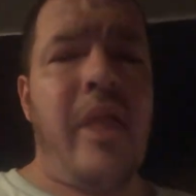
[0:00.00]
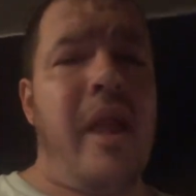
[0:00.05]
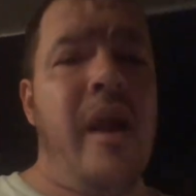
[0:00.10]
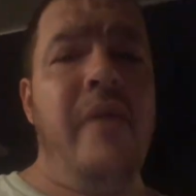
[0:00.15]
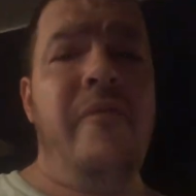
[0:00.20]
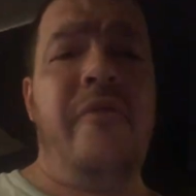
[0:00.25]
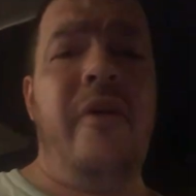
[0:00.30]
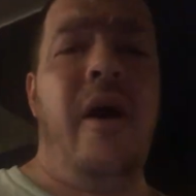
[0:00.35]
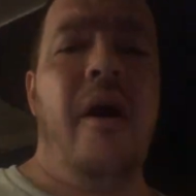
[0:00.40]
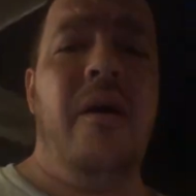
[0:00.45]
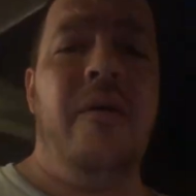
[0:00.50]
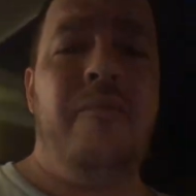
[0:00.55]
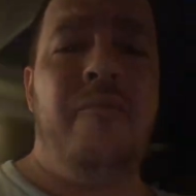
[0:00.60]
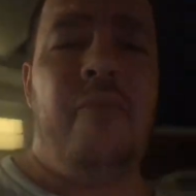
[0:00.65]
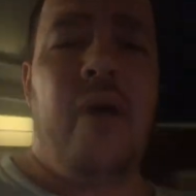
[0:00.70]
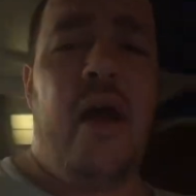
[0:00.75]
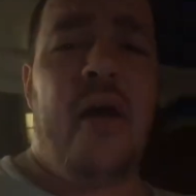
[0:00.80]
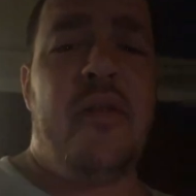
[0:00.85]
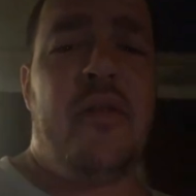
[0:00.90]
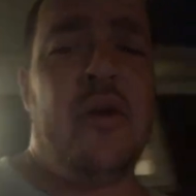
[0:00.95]
if y'all
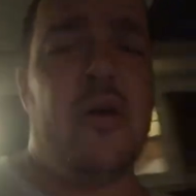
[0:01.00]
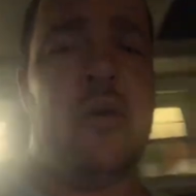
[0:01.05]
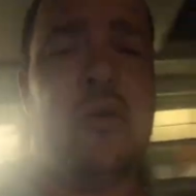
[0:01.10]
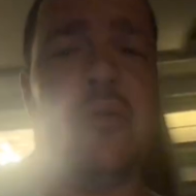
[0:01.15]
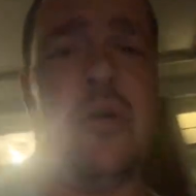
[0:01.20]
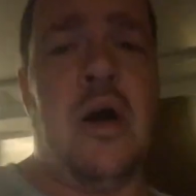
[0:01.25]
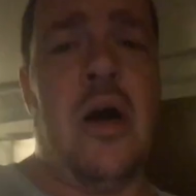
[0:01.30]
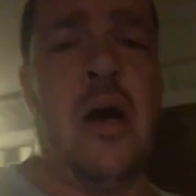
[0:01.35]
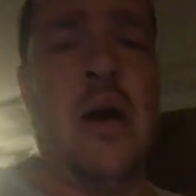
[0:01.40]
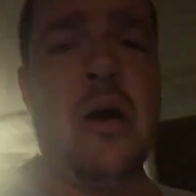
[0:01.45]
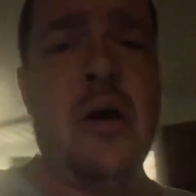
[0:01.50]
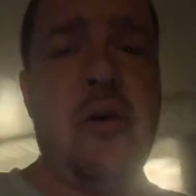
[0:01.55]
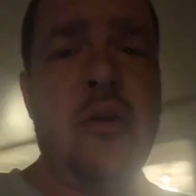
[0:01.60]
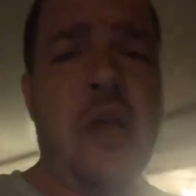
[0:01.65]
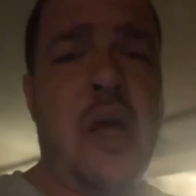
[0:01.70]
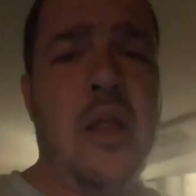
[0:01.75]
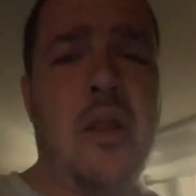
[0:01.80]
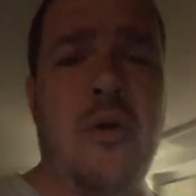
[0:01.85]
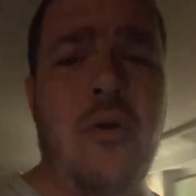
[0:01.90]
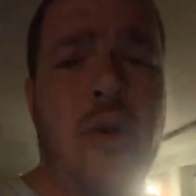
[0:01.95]
had the
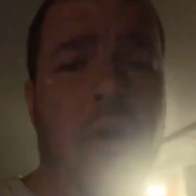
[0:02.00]
yellow